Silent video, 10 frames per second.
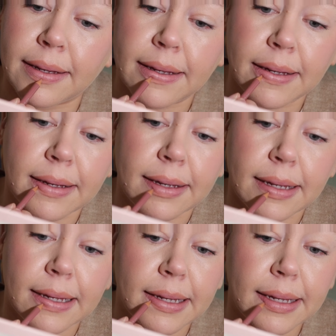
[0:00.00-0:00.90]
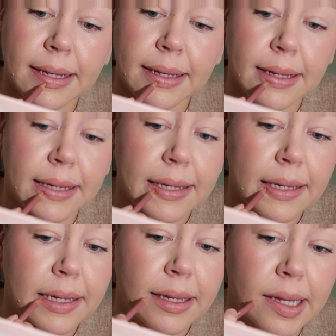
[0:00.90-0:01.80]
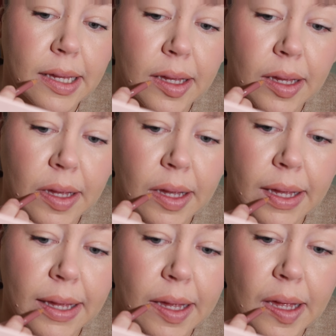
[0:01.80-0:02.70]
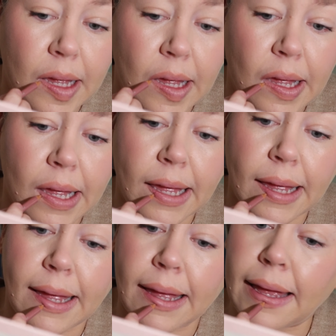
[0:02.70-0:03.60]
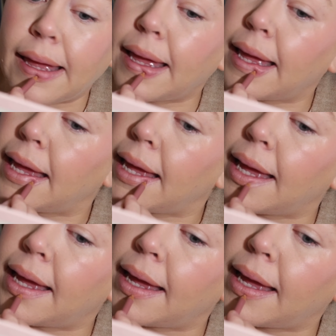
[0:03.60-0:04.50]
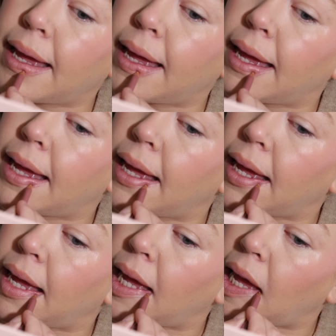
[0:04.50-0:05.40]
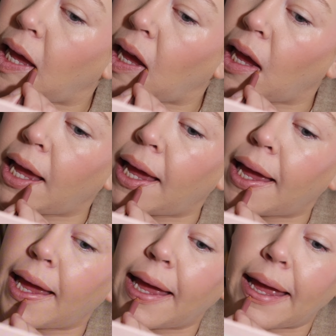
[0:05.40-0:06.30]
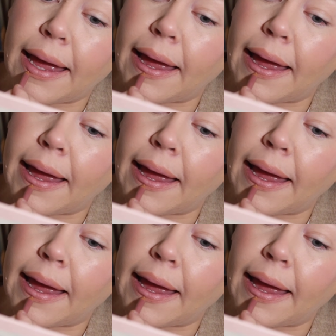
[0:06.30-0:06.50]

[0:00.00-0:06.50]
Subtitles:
(silence)